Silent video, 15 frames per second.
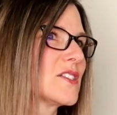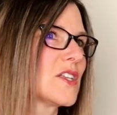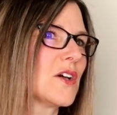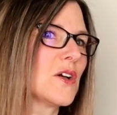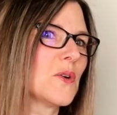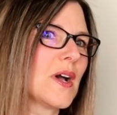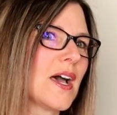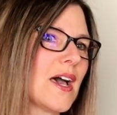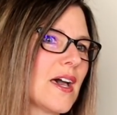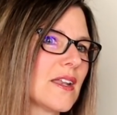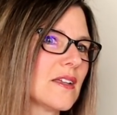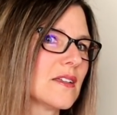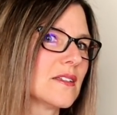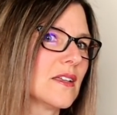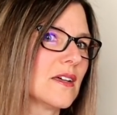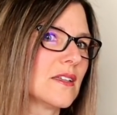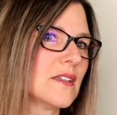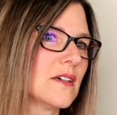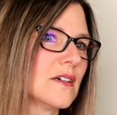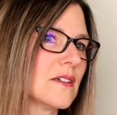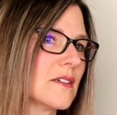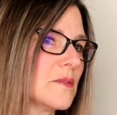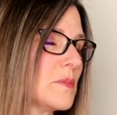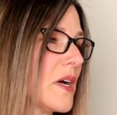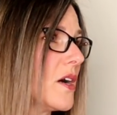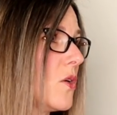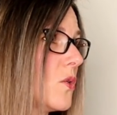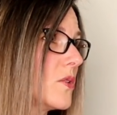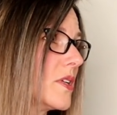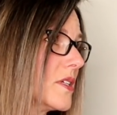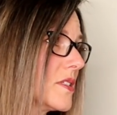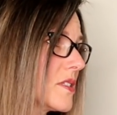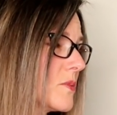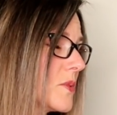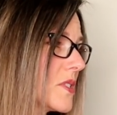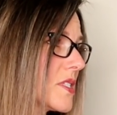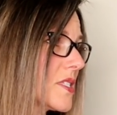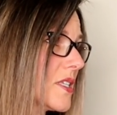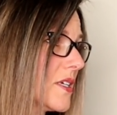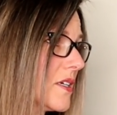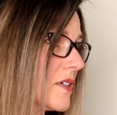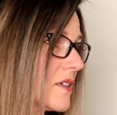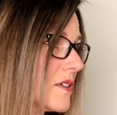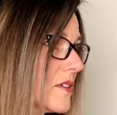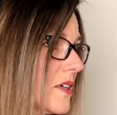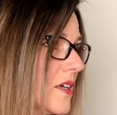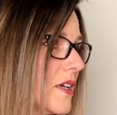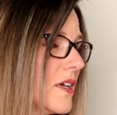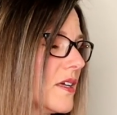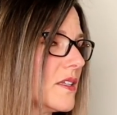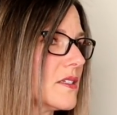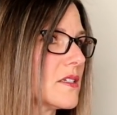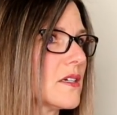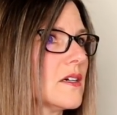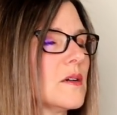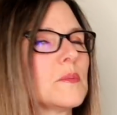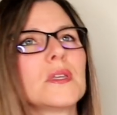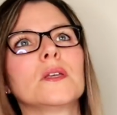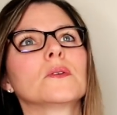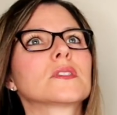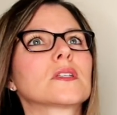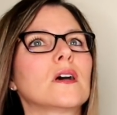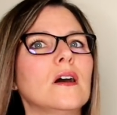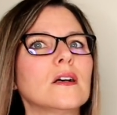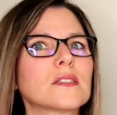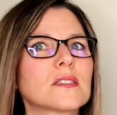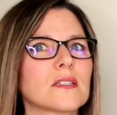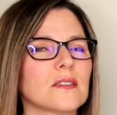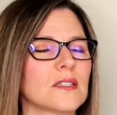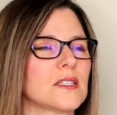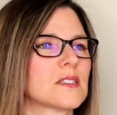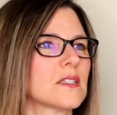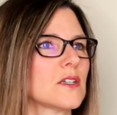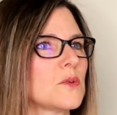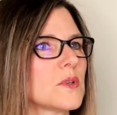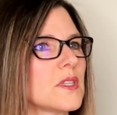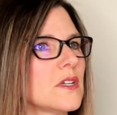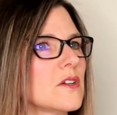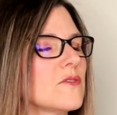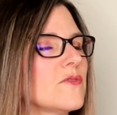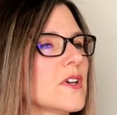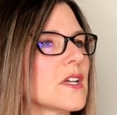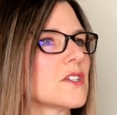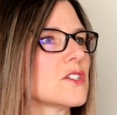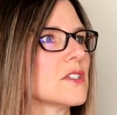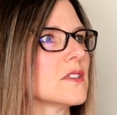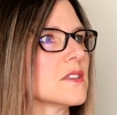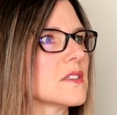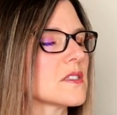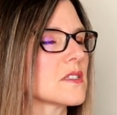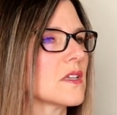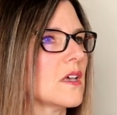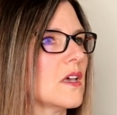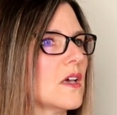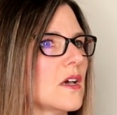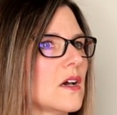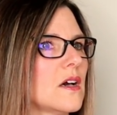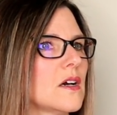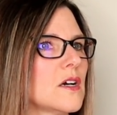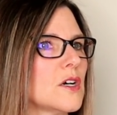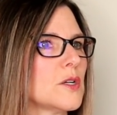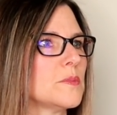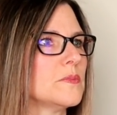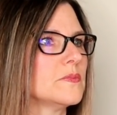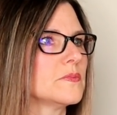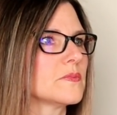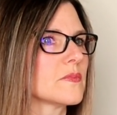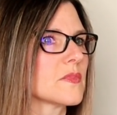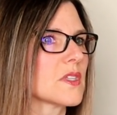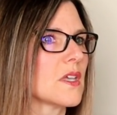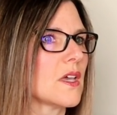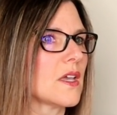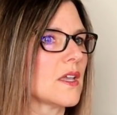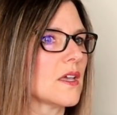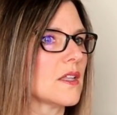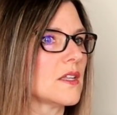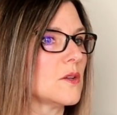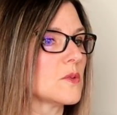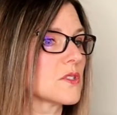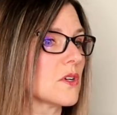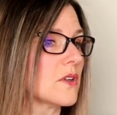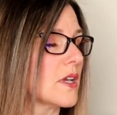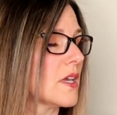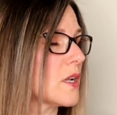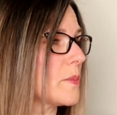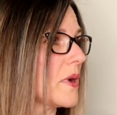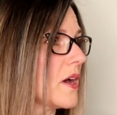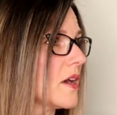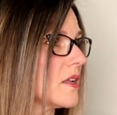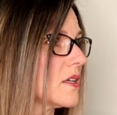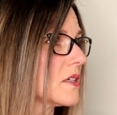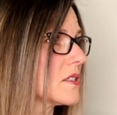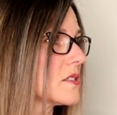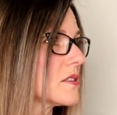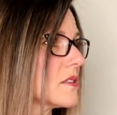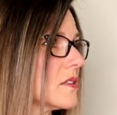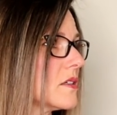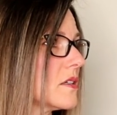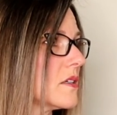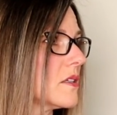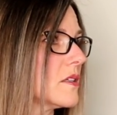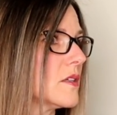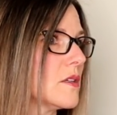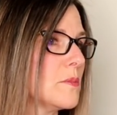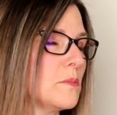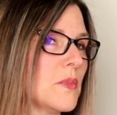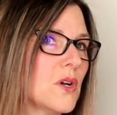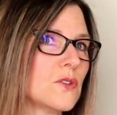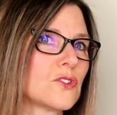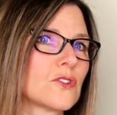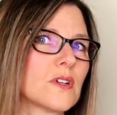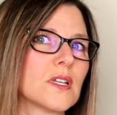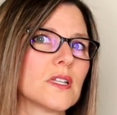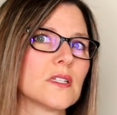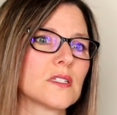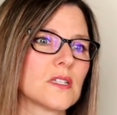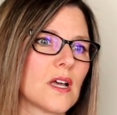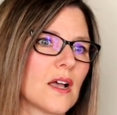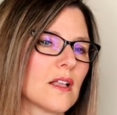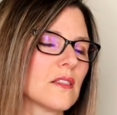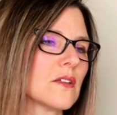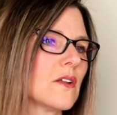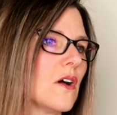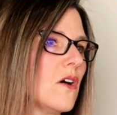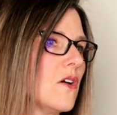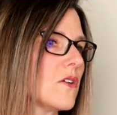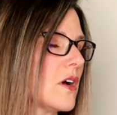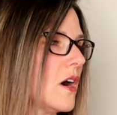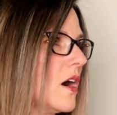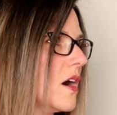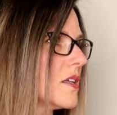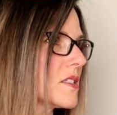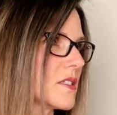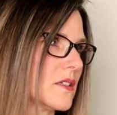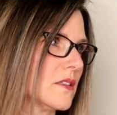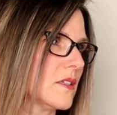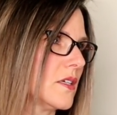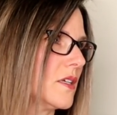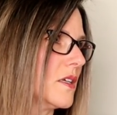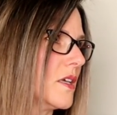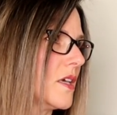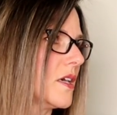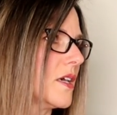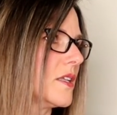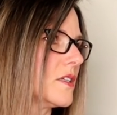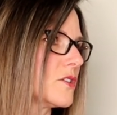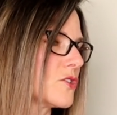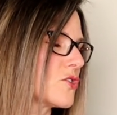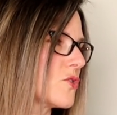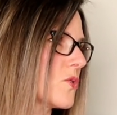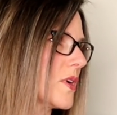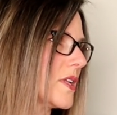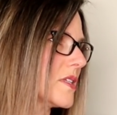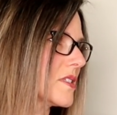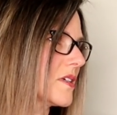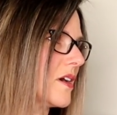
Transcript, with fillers: So I had a, a young, my oldest was sick and um, he was constantly sick with ear infections, um, and he was on antibiotics, Motrin, Tylenol constantly, and it destroyed his